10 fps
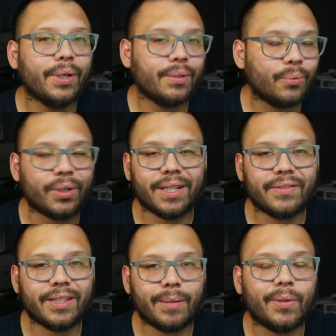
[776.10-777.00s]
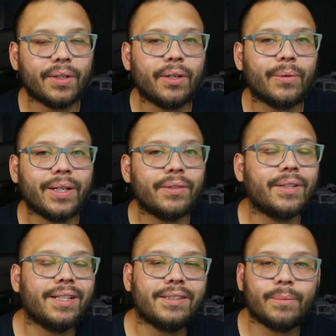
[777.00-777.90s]
but we're gonna have to keep looking
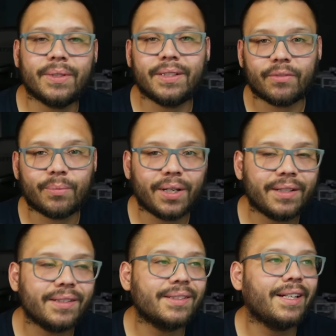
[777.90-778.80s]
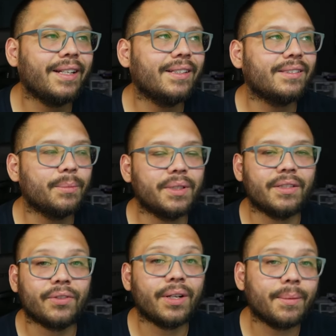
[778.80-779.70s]
around at some of the different products and some of the
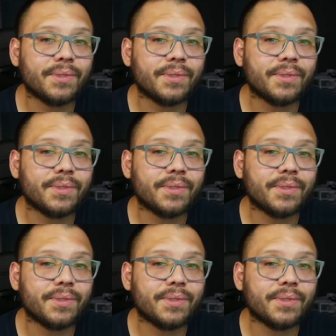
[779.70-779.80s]
different